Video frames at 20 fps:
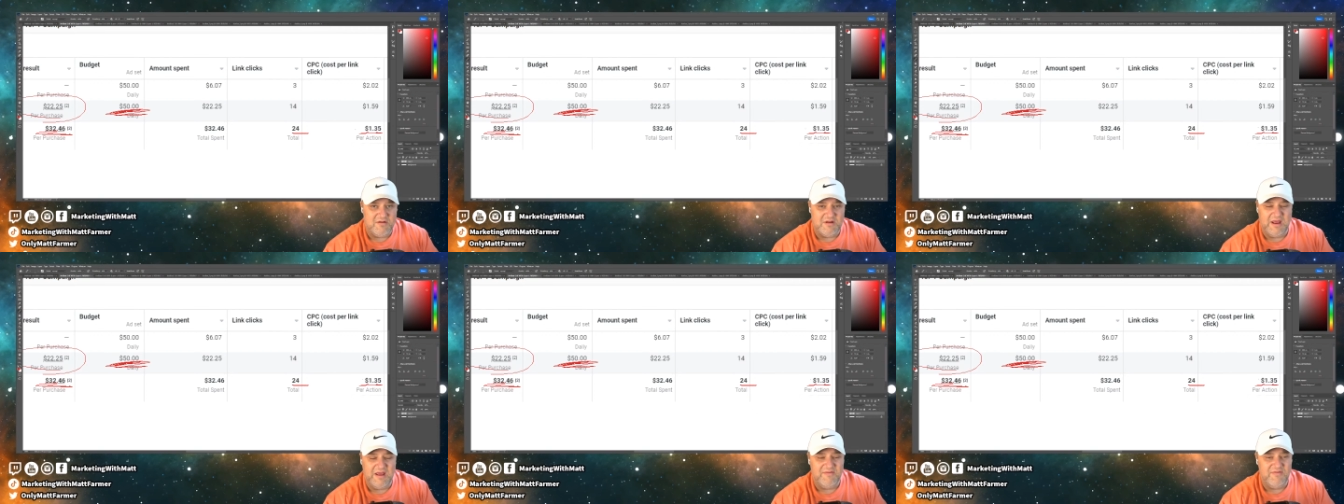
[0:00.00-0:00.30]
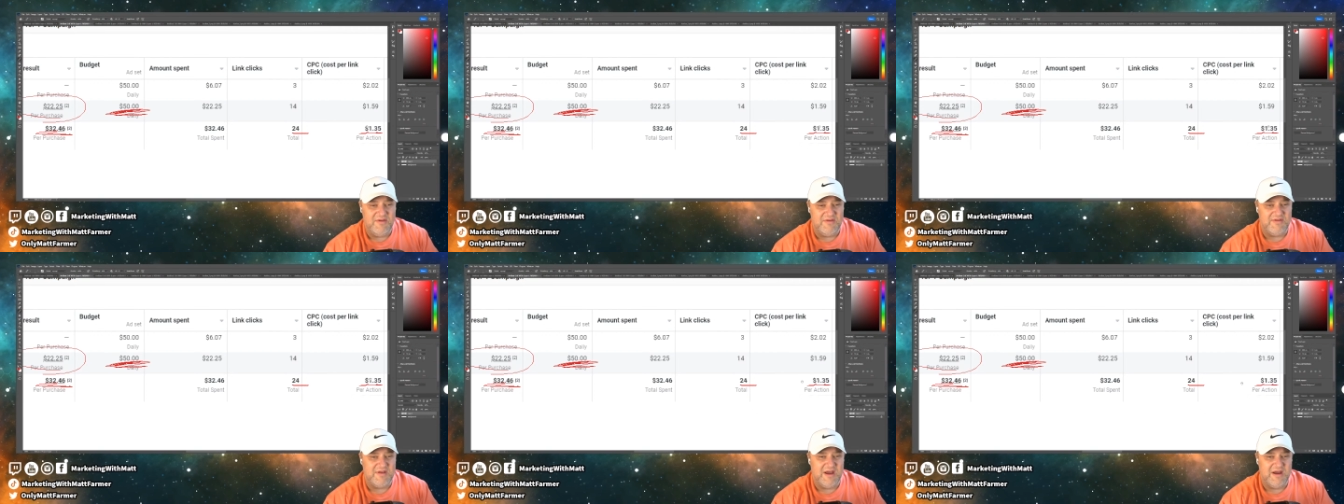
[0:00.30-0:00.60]
and
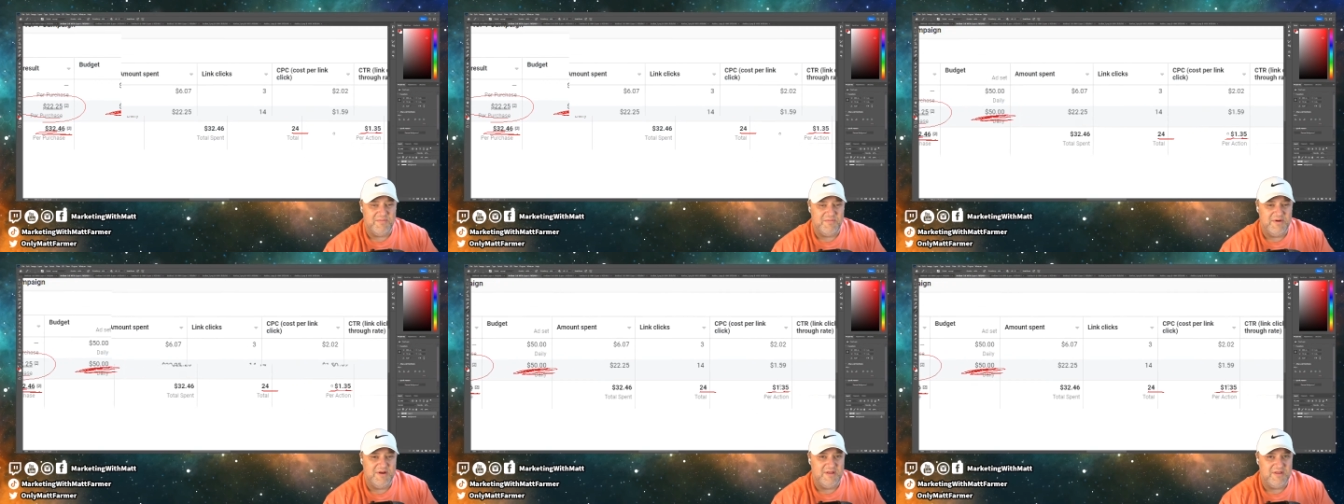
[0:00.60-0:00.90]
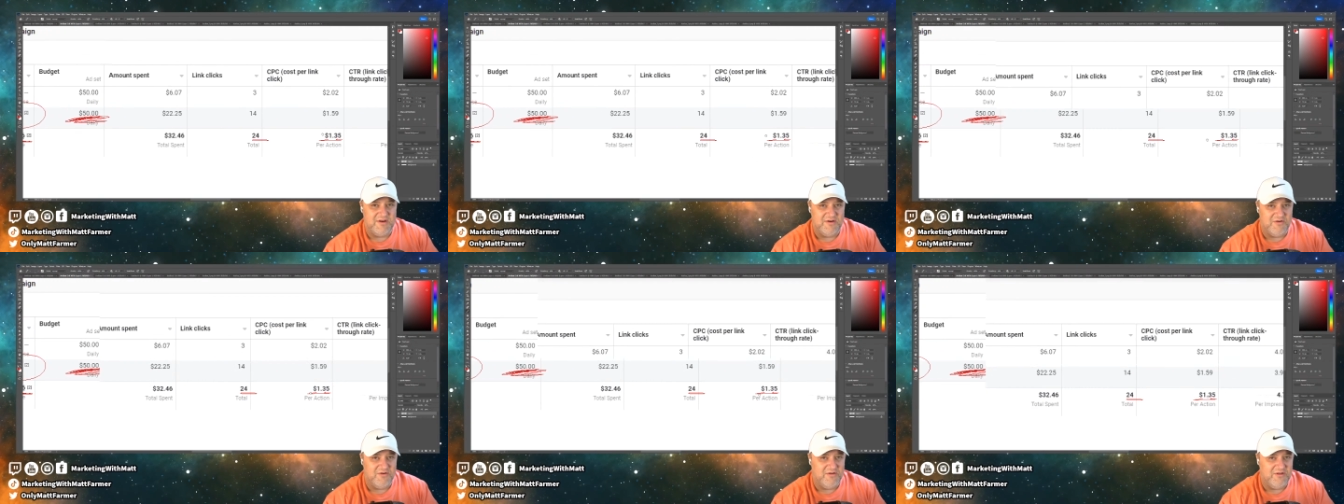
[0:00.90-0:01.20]
this happens
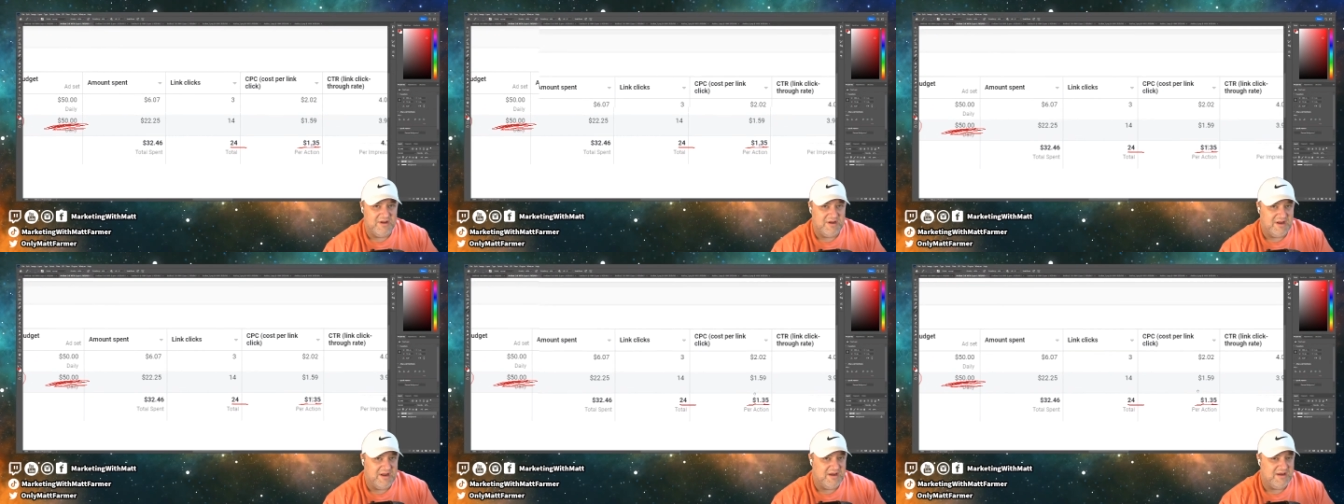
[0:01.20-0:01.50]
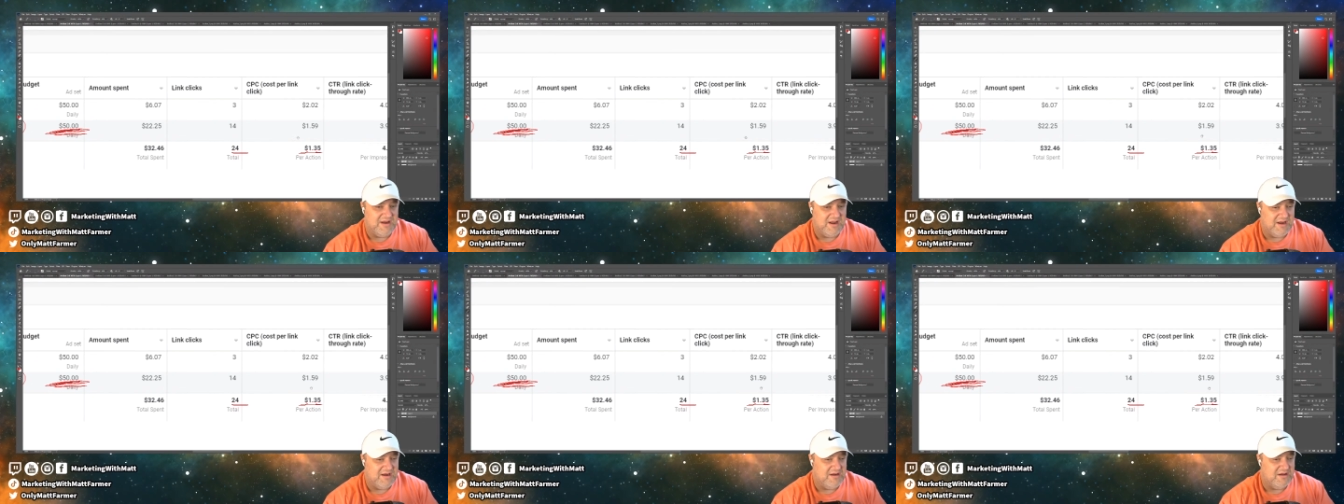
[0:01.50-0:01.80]
in early day
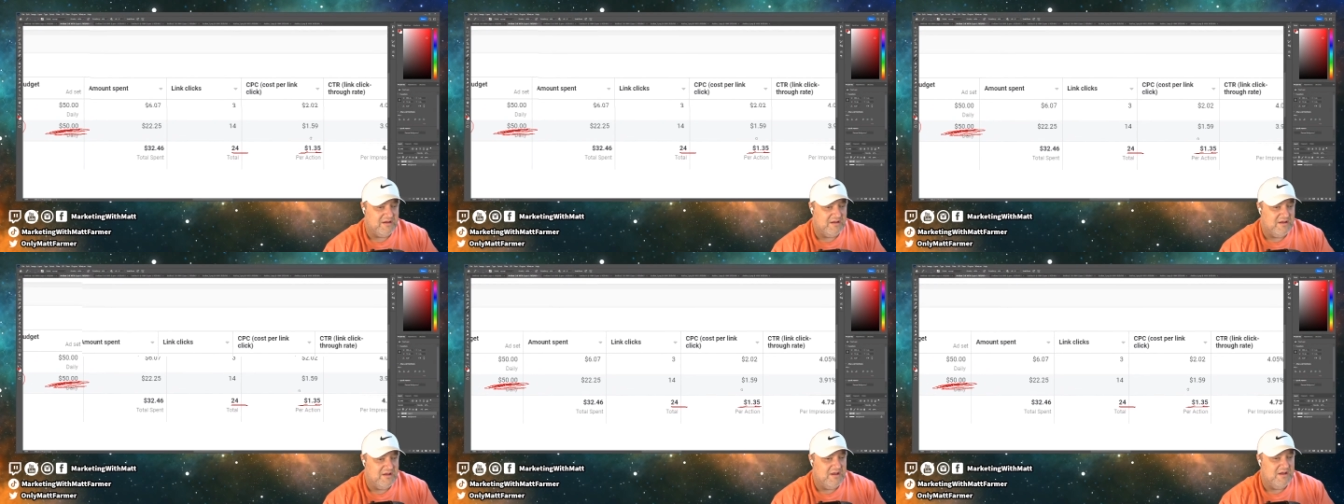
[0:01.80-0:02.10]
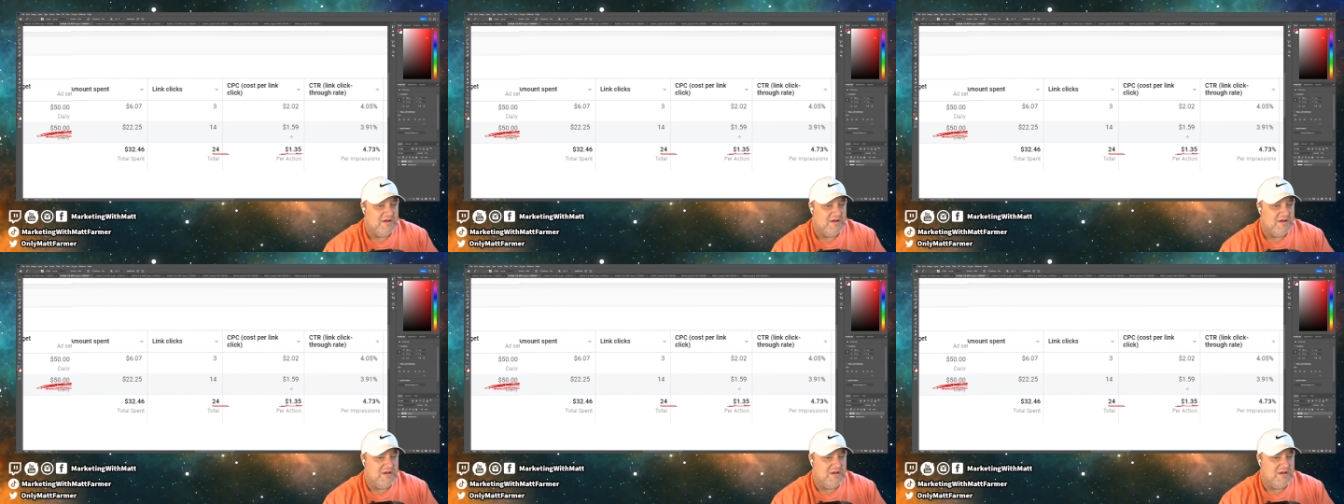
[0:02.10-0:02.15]
data,